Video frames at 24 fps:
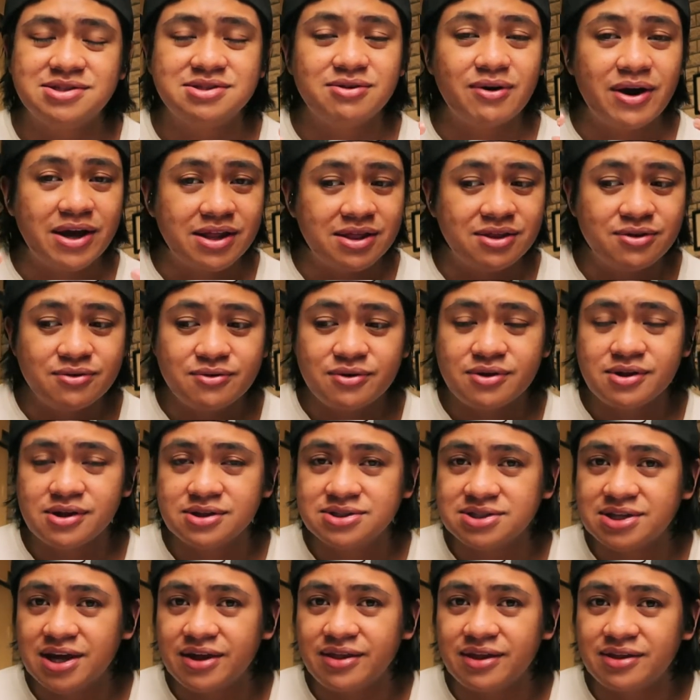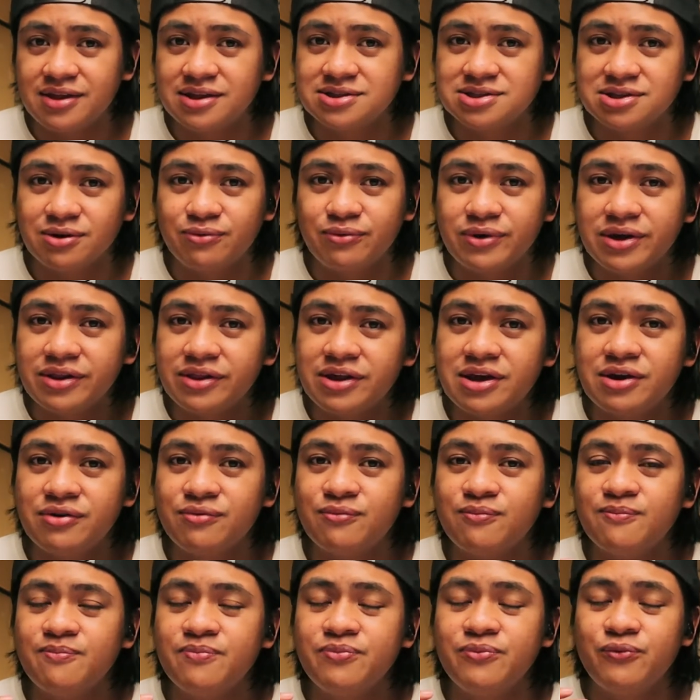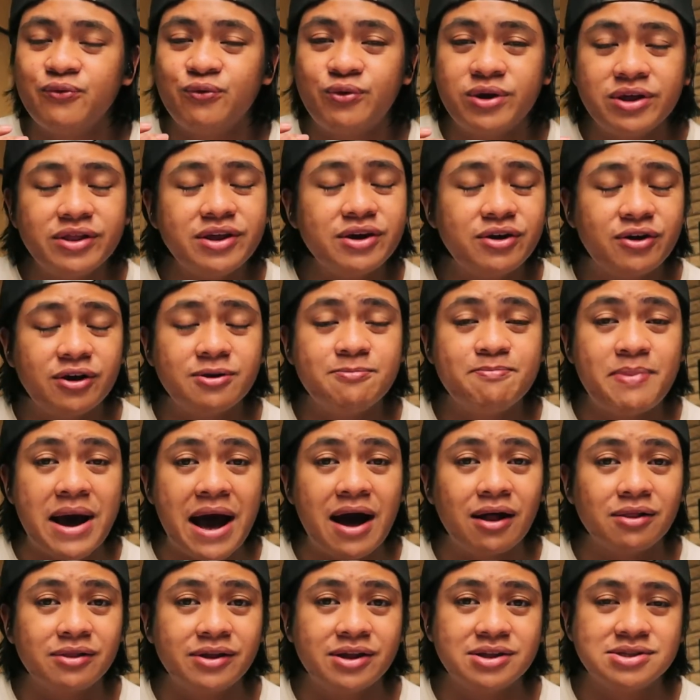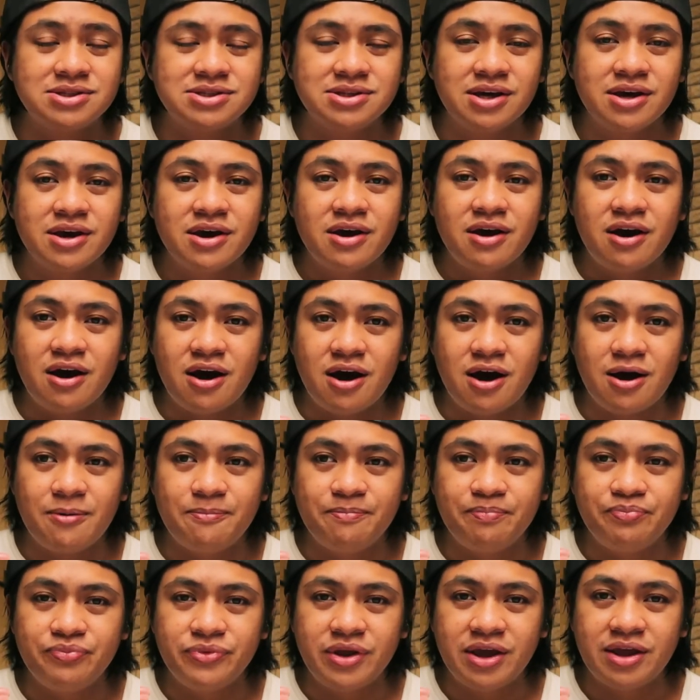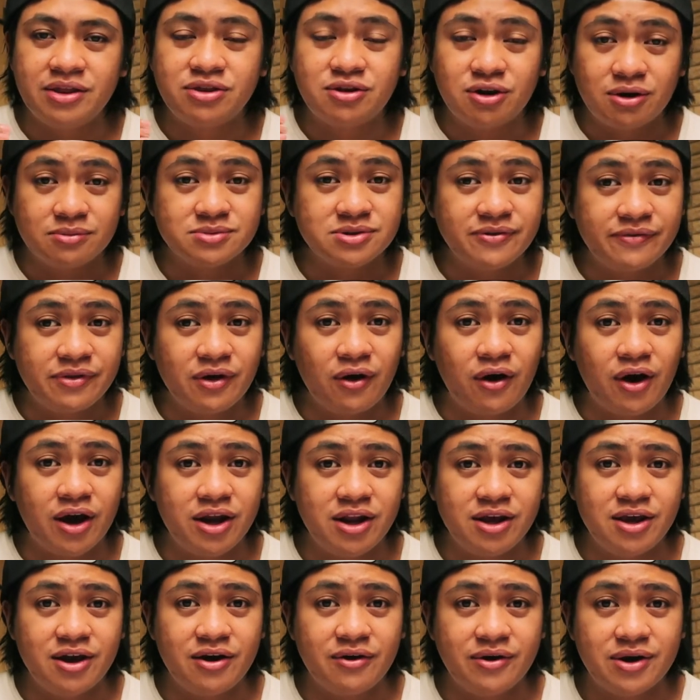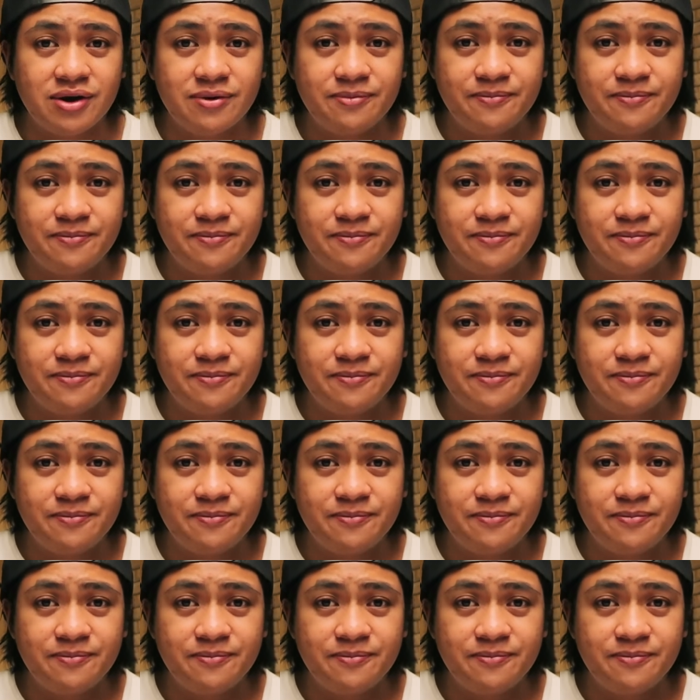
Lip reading: So I do say that it's a really really good balance in terms of the audio.